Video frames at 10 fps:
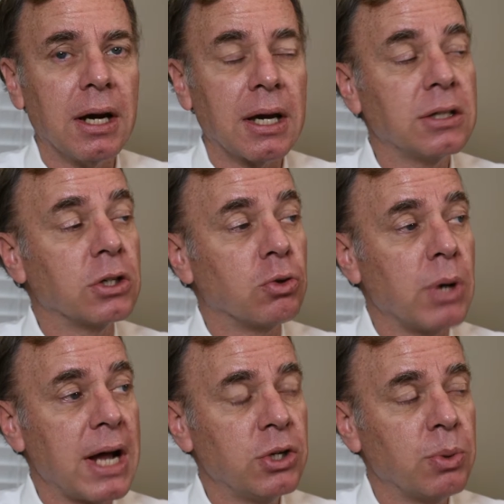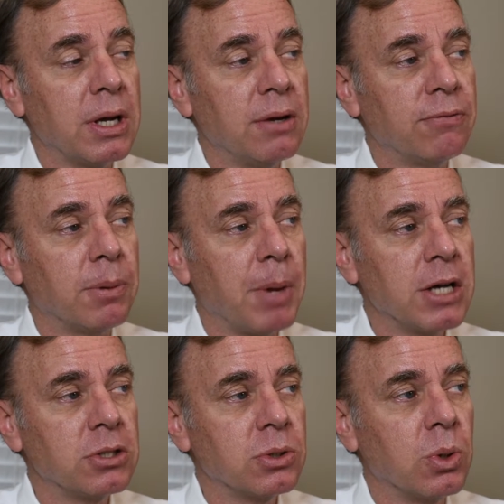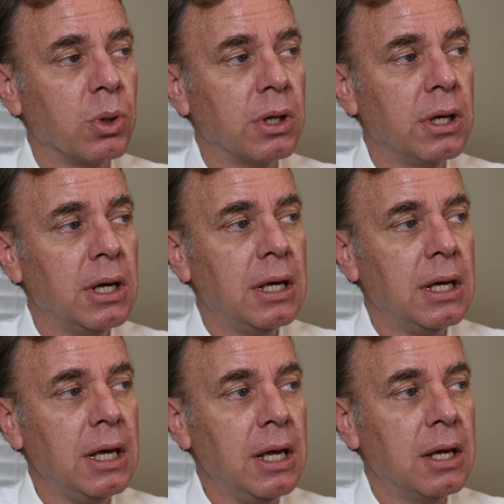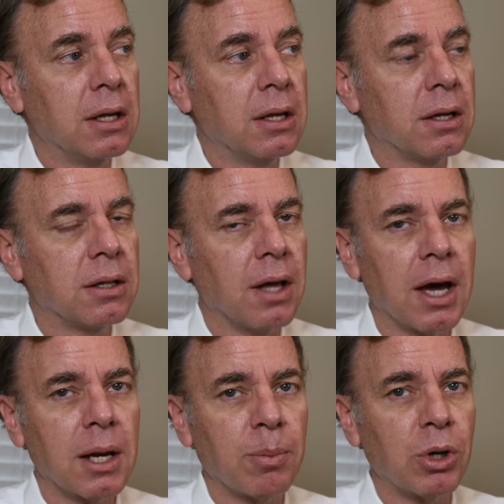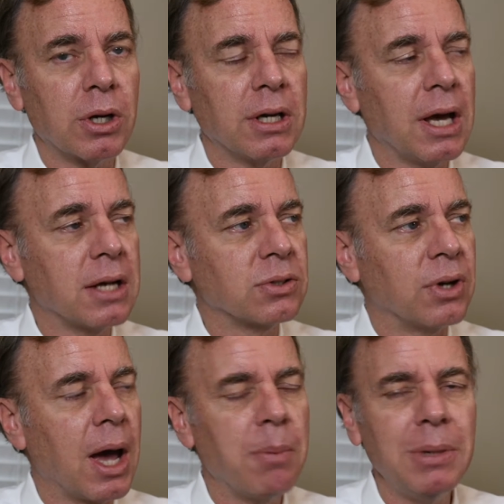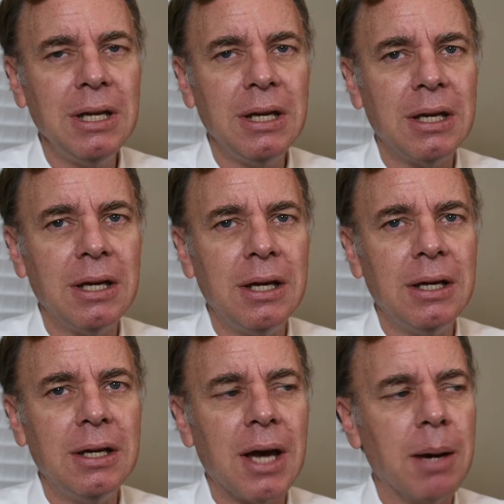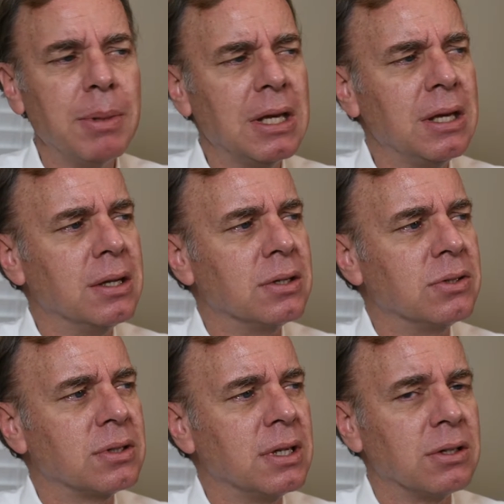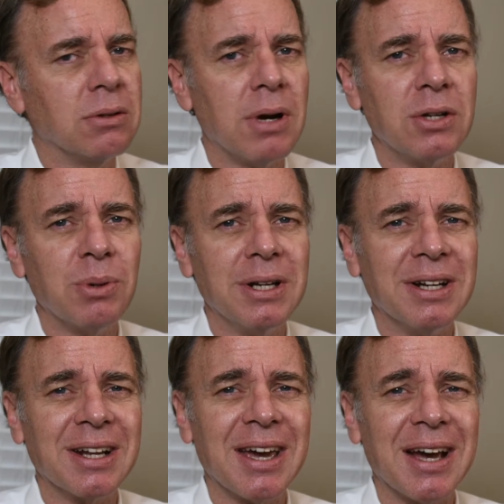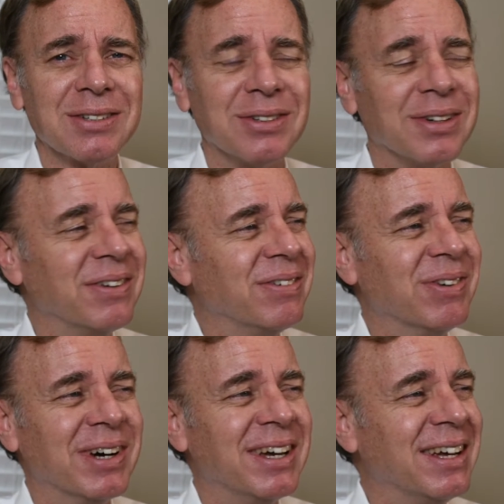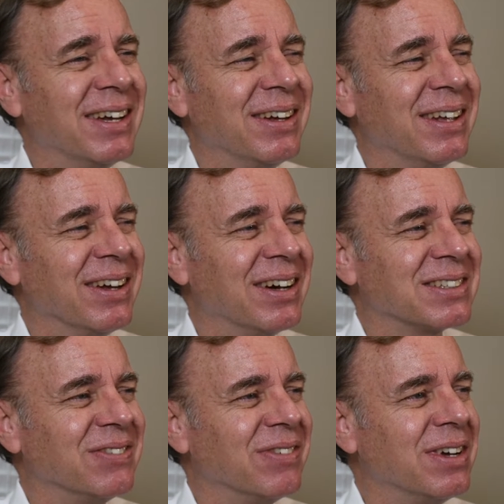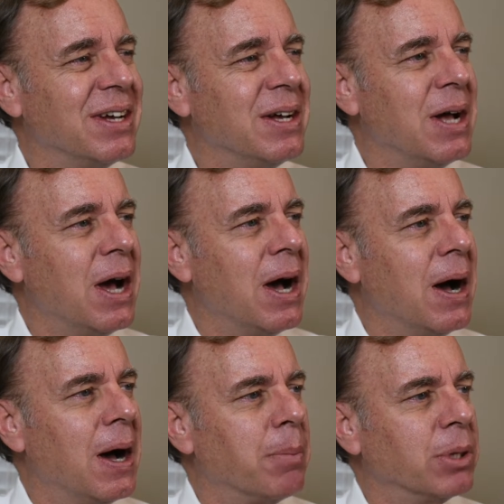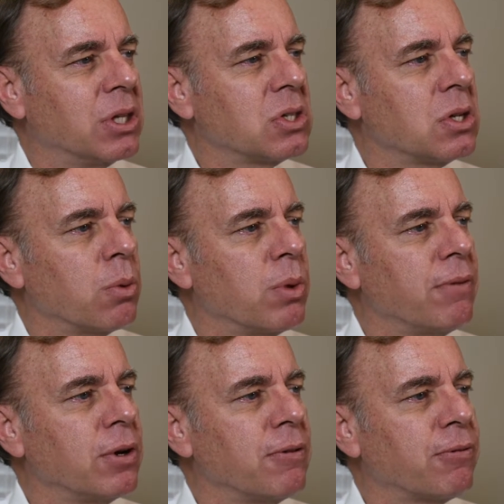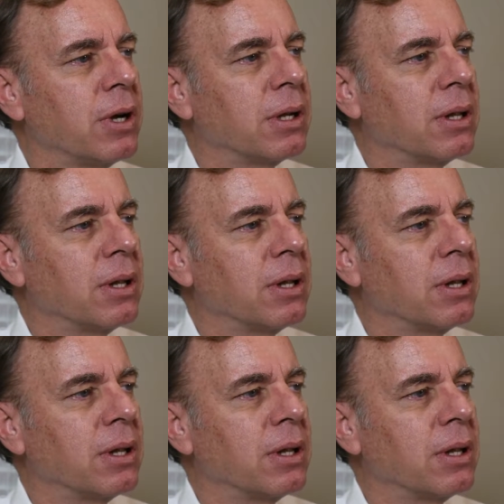I got to graduate from high school in the Heidelberg Castle. How many kids get to graduate in a castle? I mean, boy, awesome. But this is the river in front.